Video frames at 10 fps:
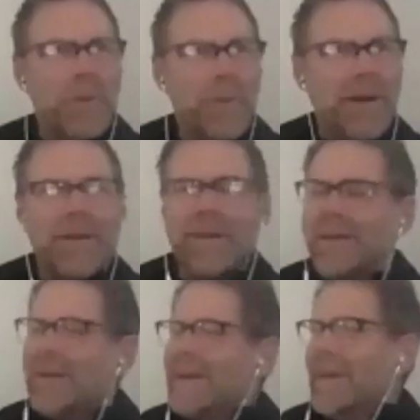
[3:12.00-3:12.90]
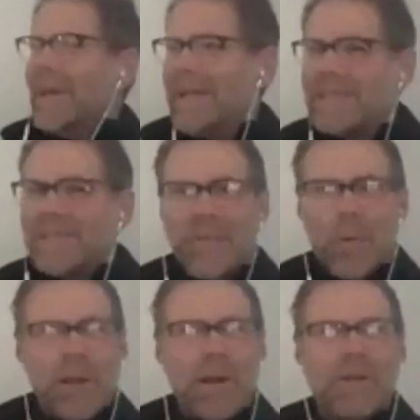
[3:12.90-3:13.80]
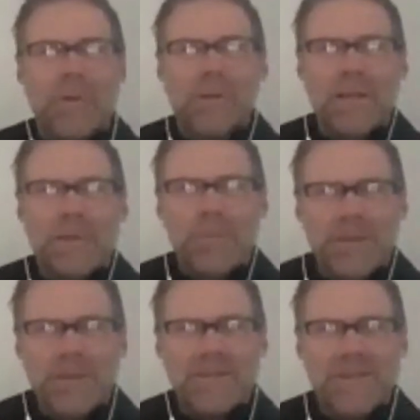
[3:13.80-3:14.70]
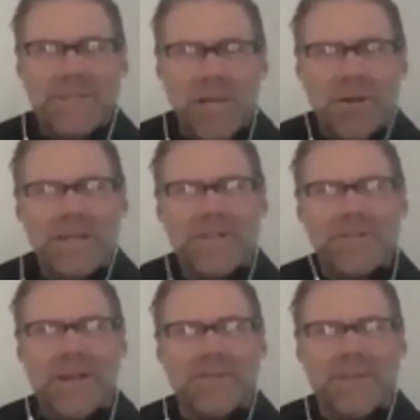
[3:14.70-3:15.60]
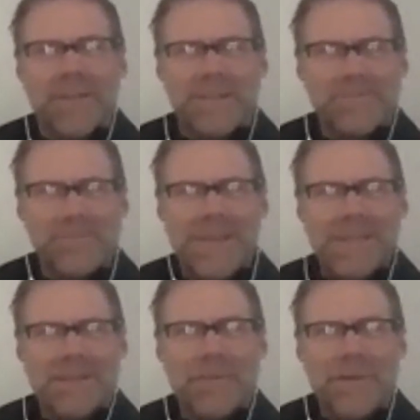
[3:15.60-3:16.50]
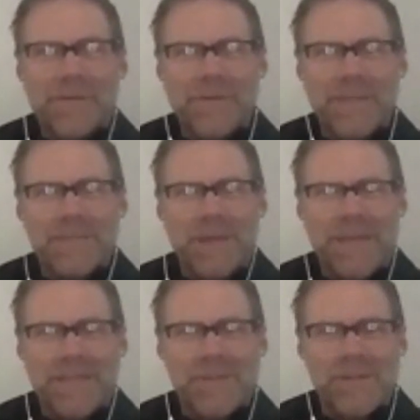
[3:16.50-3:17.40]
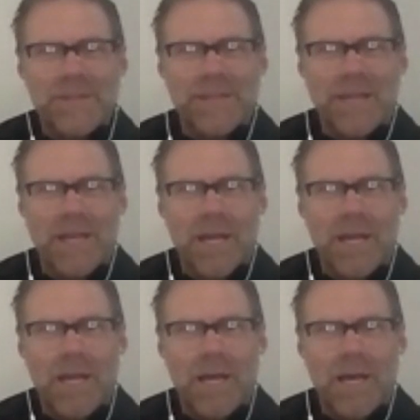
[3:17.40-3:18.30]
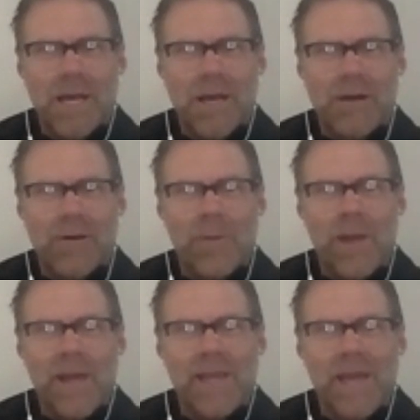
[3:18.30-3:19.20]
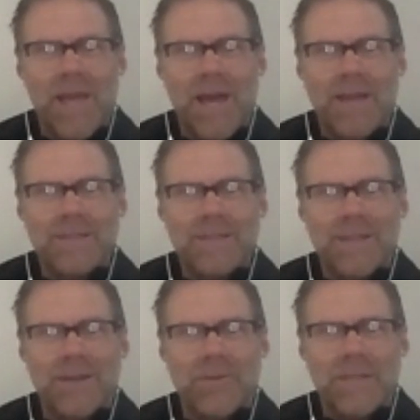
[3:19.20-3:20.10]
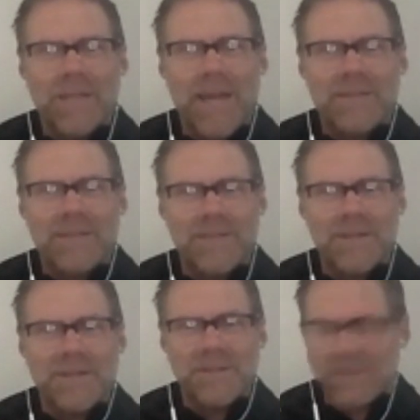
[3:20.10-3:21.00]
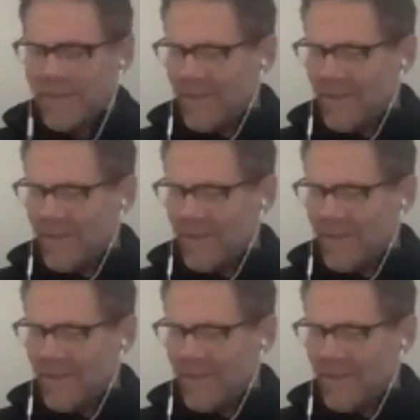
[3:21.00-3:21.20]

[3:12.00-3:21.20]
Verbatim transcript: about it it's a four hour movie about this chariot driver that's made in the 50s. My kids were just like, oh my gosh, get dad seriously.